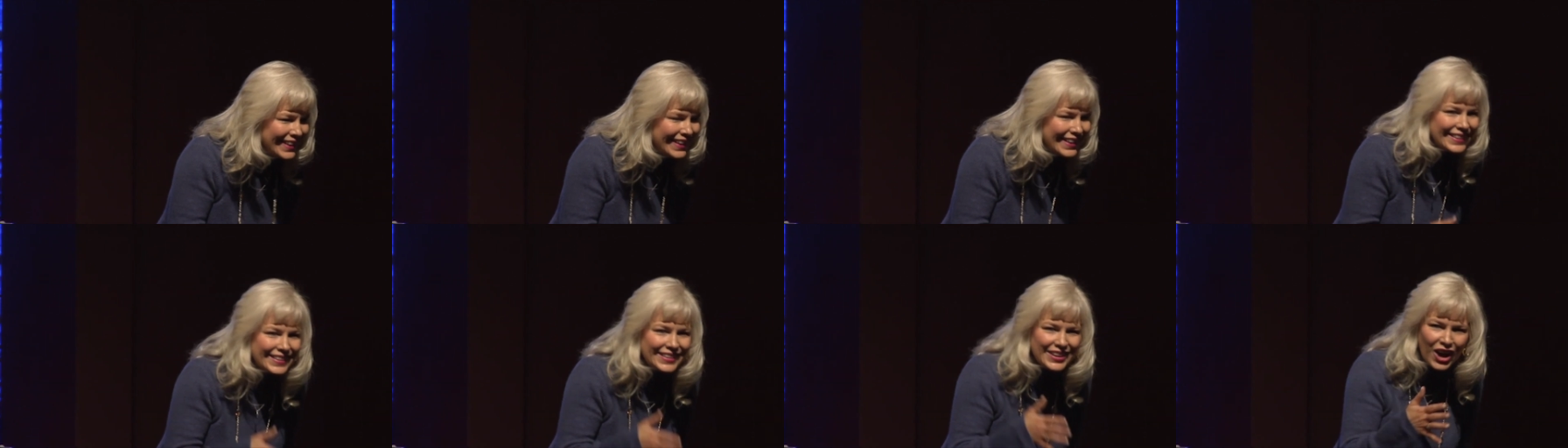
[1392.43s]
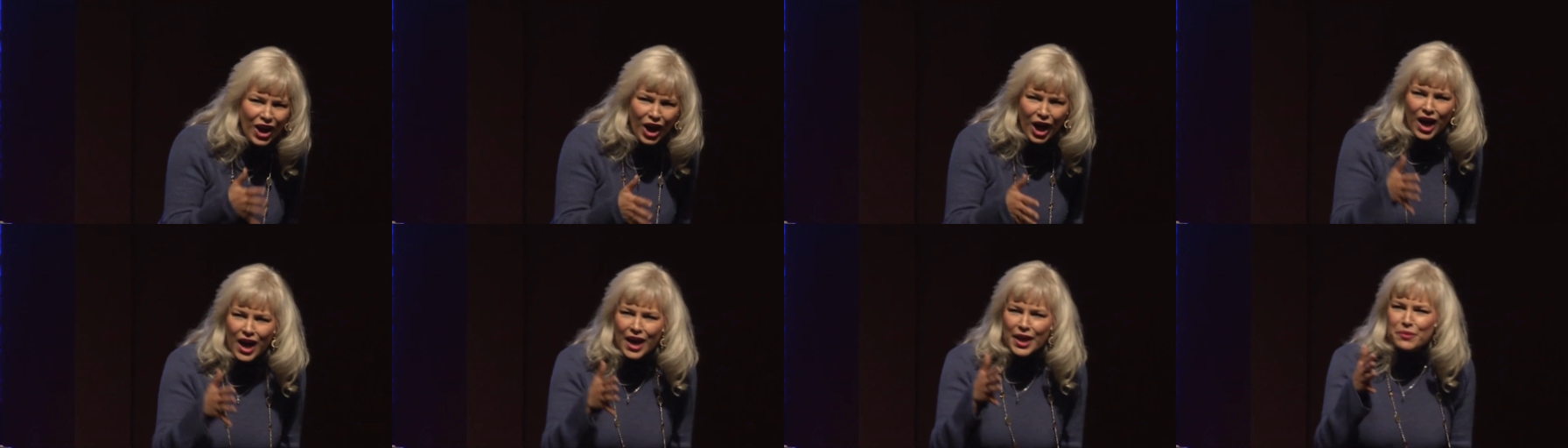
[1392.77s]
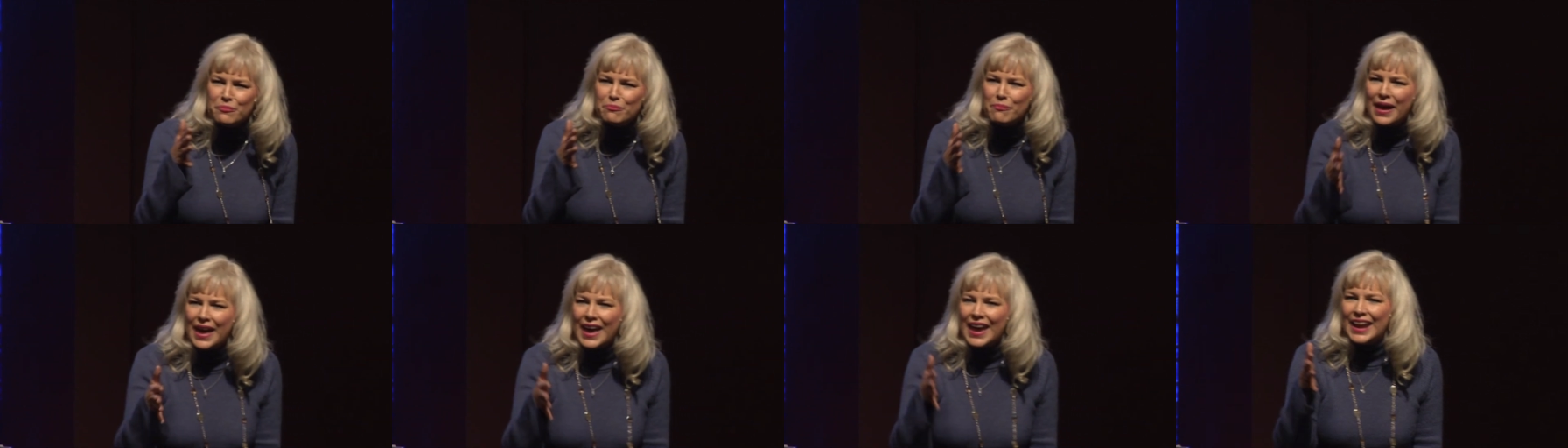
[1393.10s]
God
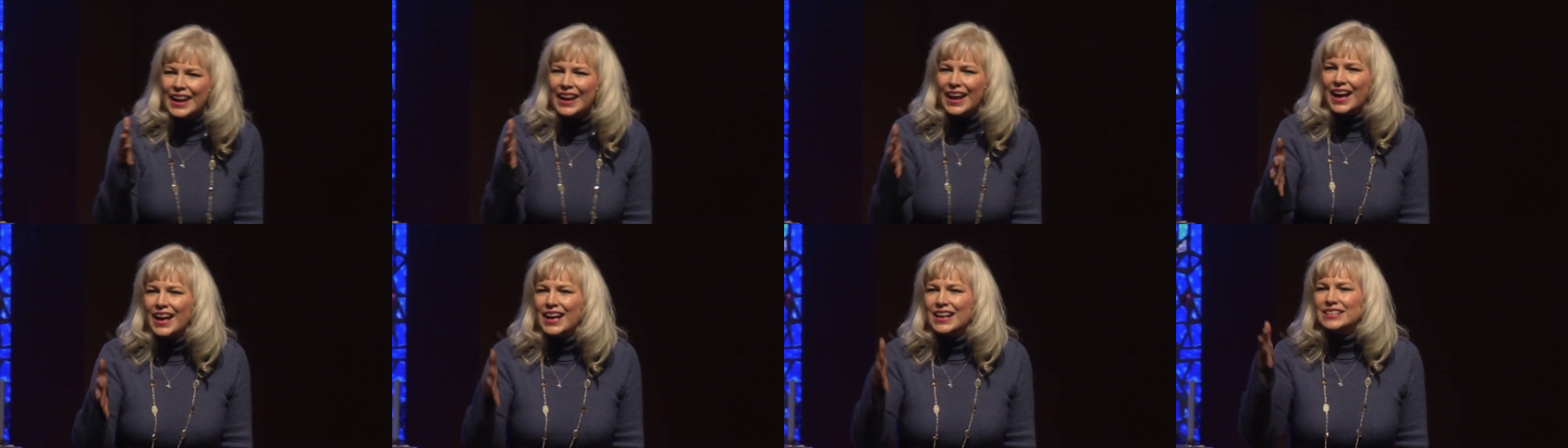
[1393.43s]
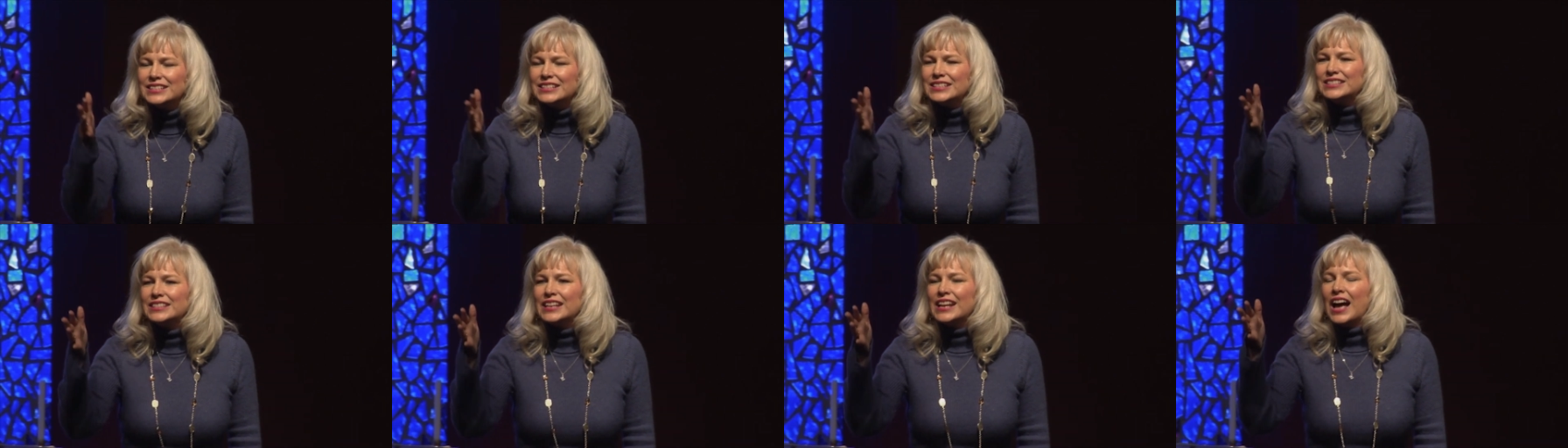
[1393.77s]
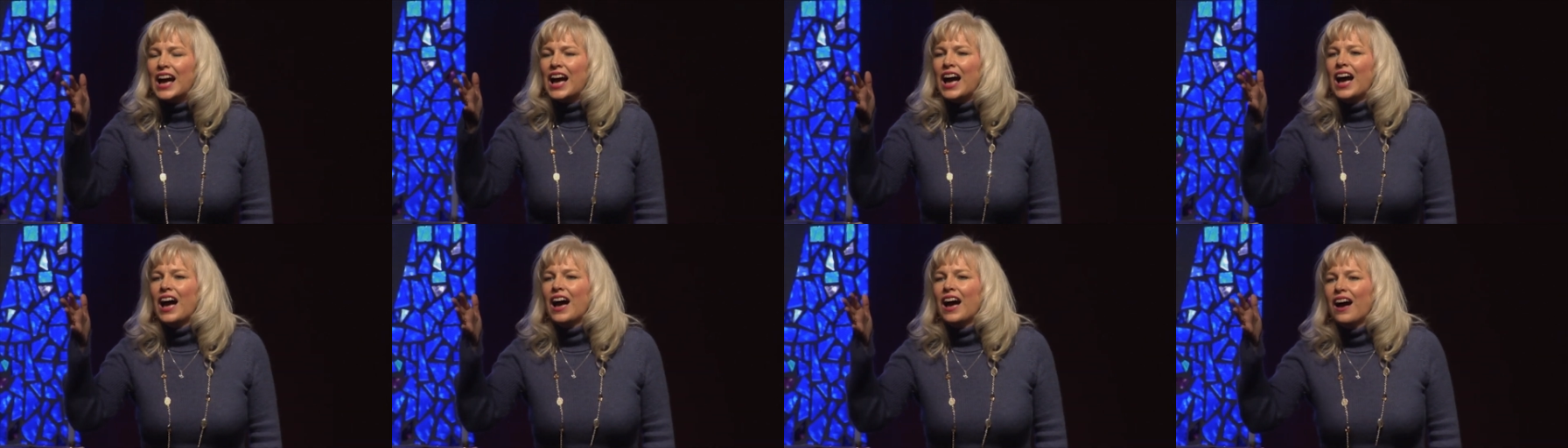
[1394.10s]
made us
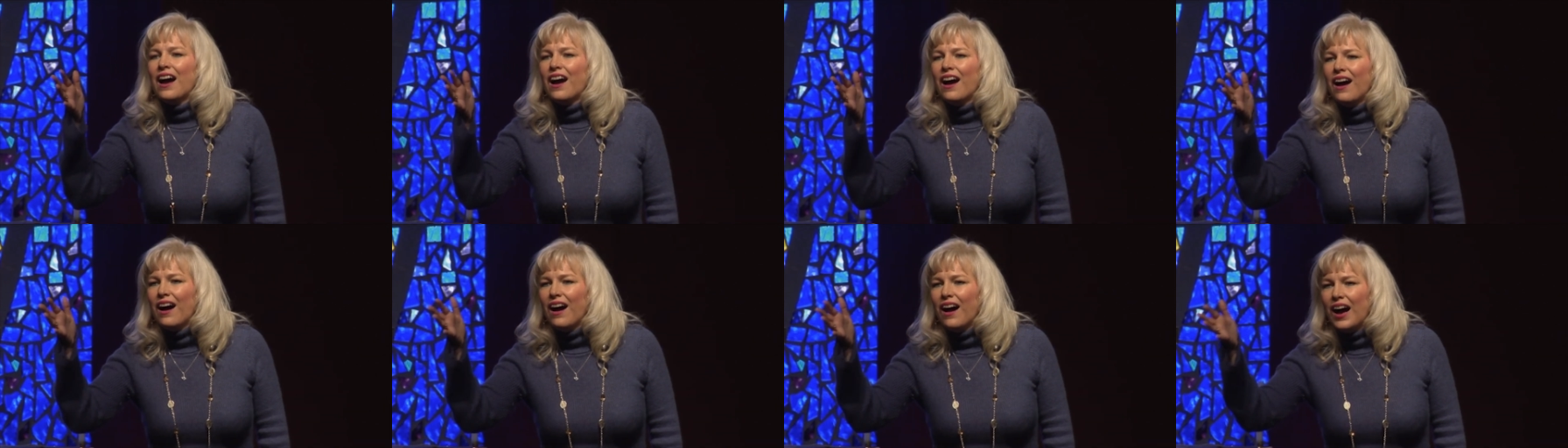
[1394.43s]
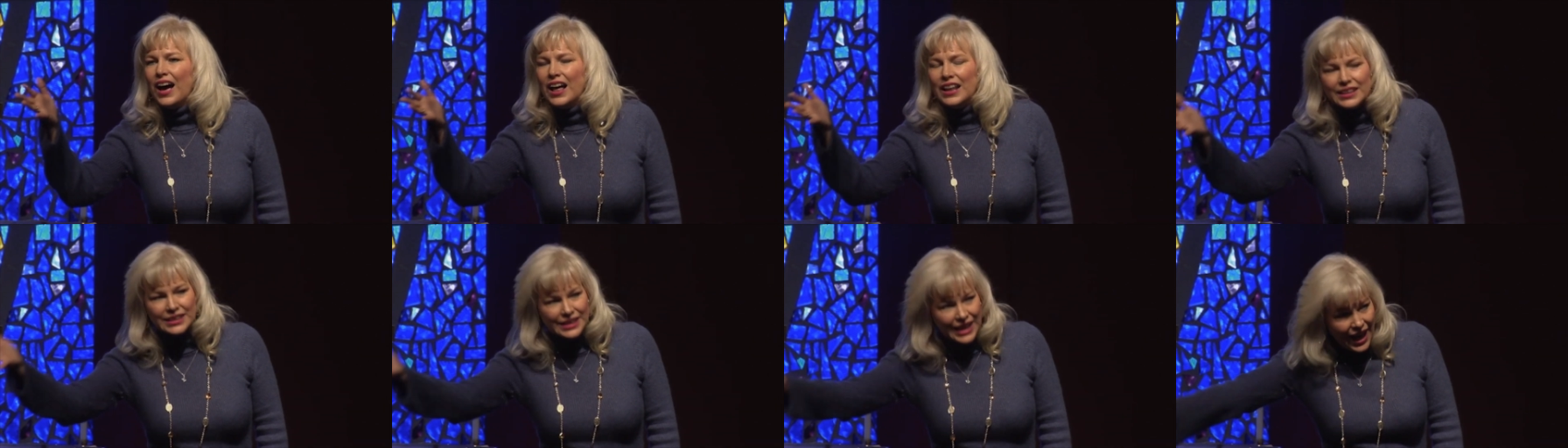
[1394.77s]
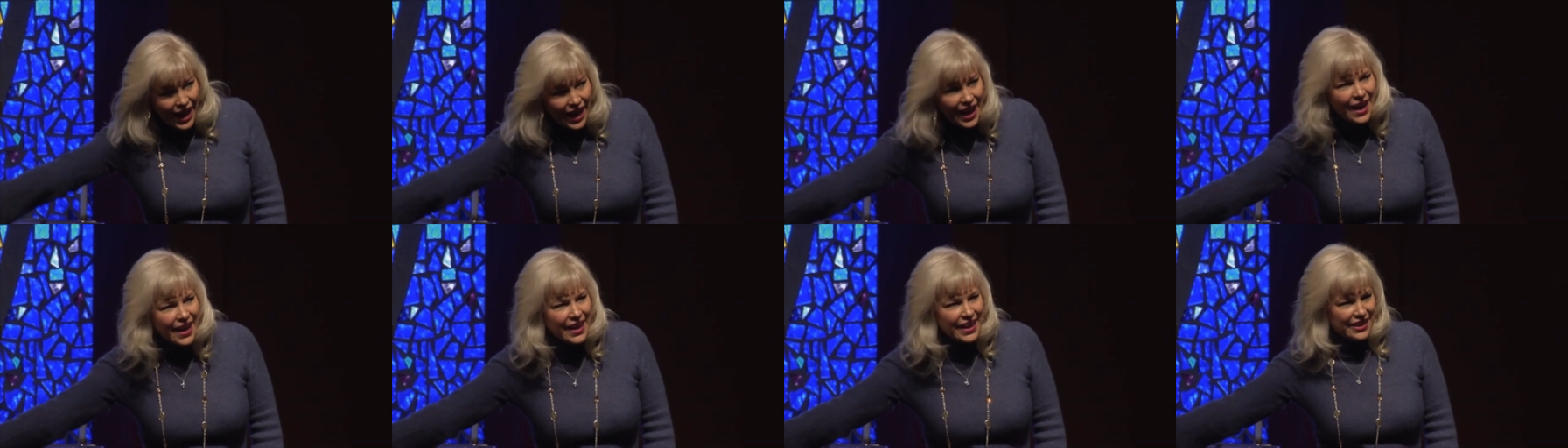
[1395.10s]

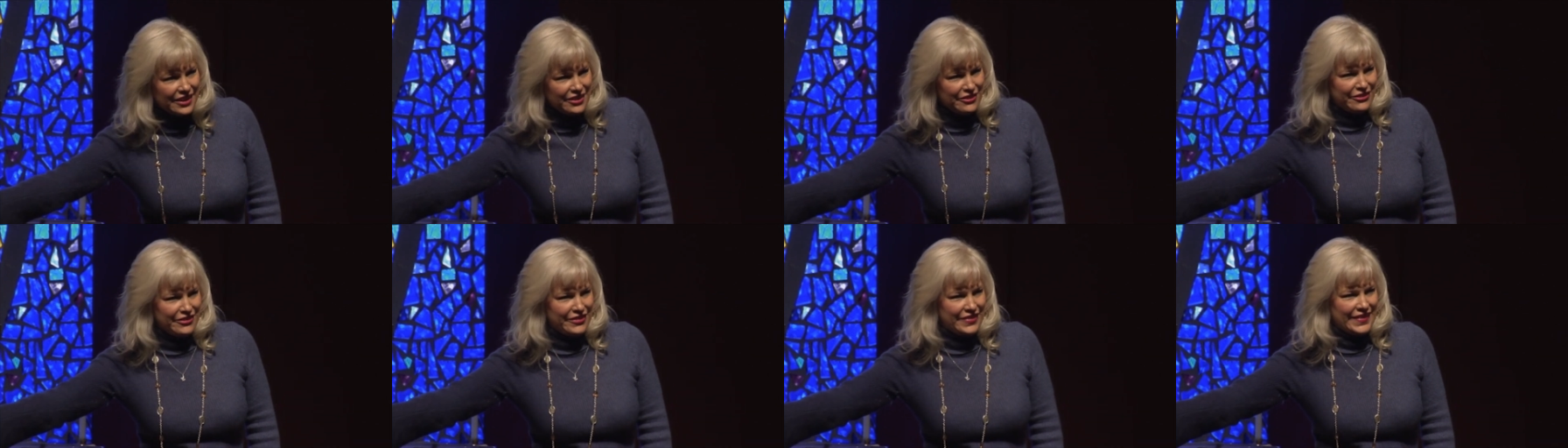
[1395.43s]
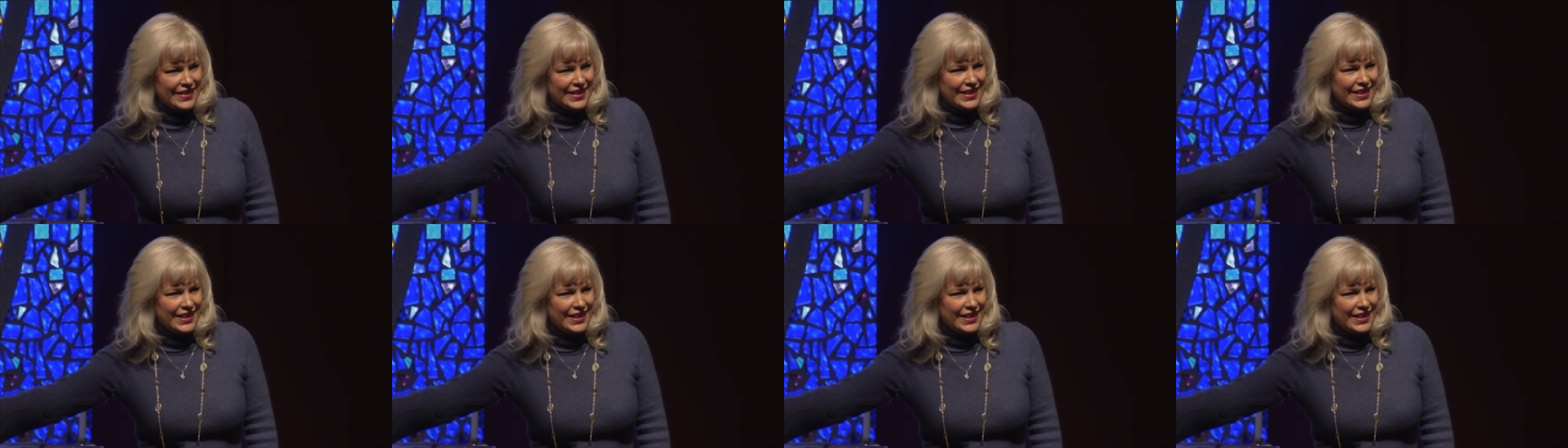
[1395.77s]
alive